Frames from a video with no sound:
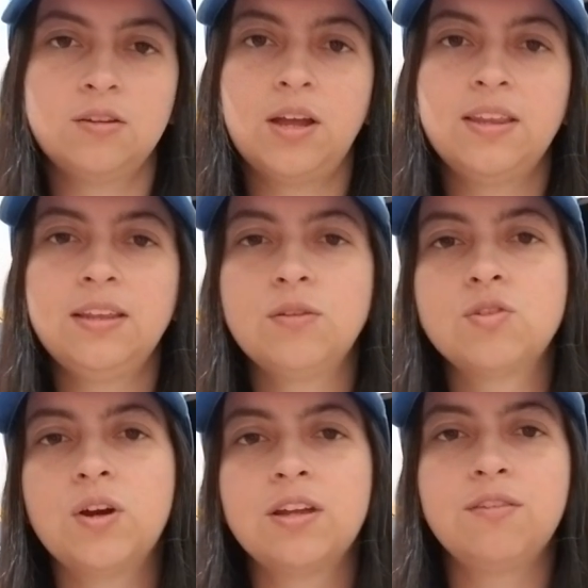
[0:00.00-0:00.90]
I think they're
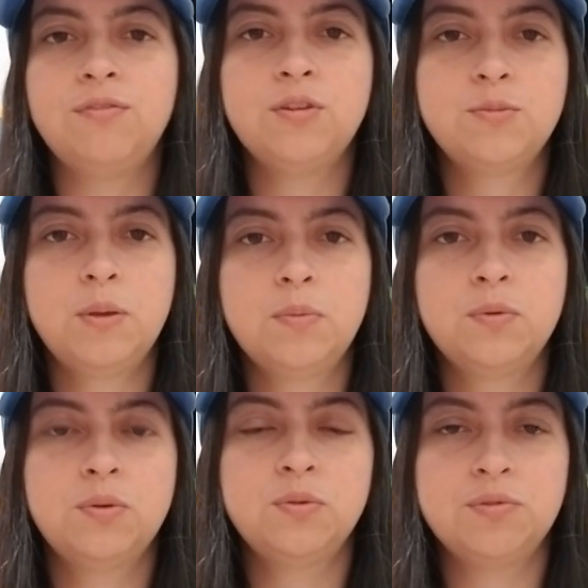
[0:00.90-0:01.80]
trying to confuse
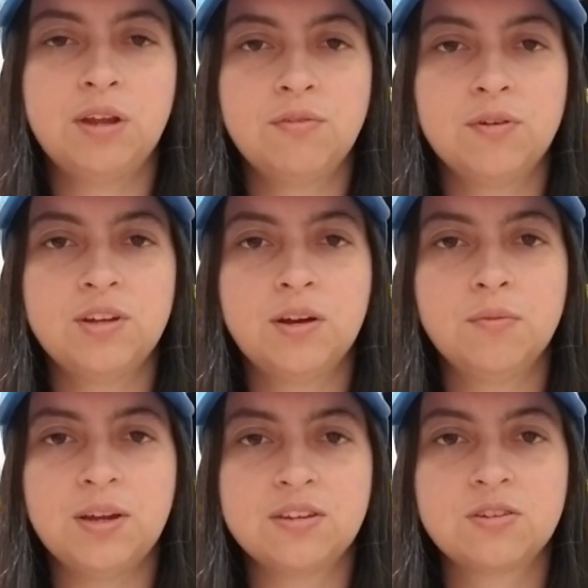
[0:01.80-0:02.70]
people who've never done a
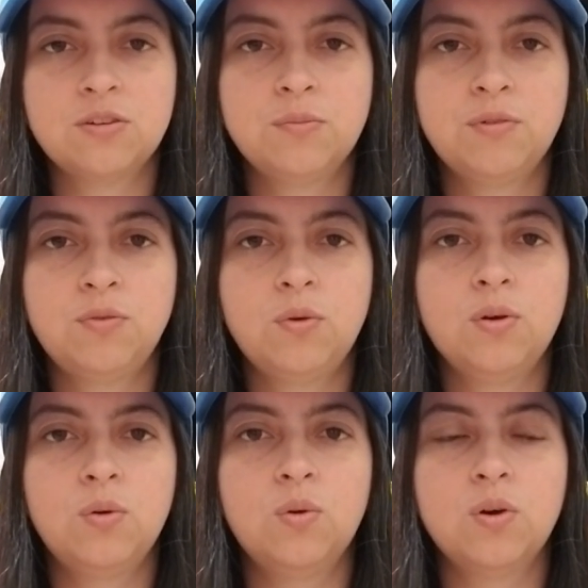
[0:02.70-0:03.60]
racer
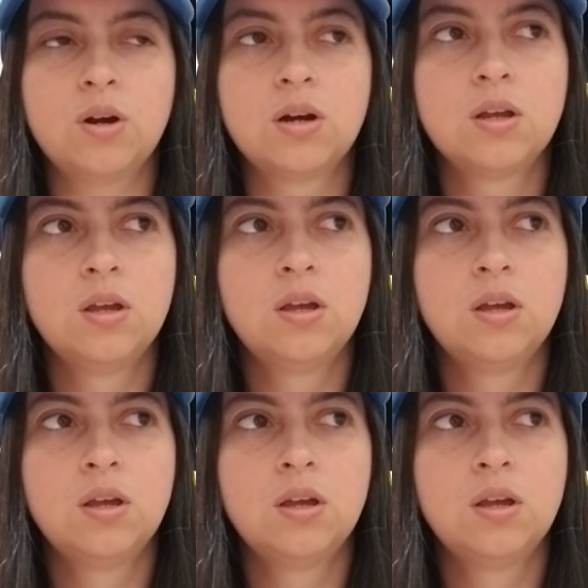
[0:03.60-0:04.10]
before or